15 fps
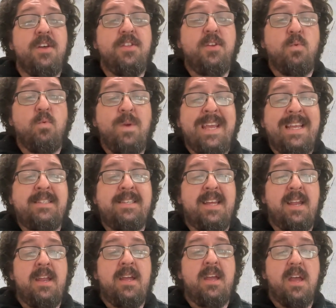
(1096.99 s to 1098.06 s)
The
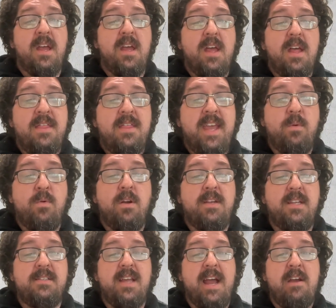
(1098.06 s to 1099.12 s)
reason they were
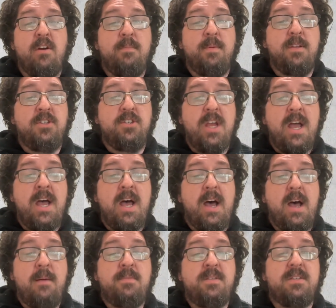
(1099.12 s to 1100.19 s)
desirable
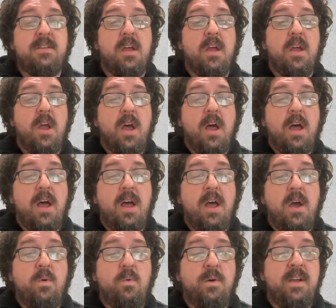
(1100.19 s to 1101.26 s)
jobs
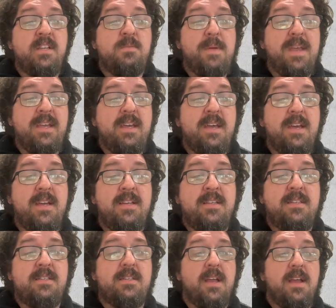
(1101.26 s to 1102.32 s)
was
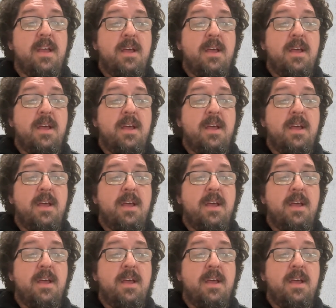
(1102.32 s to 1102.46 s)
because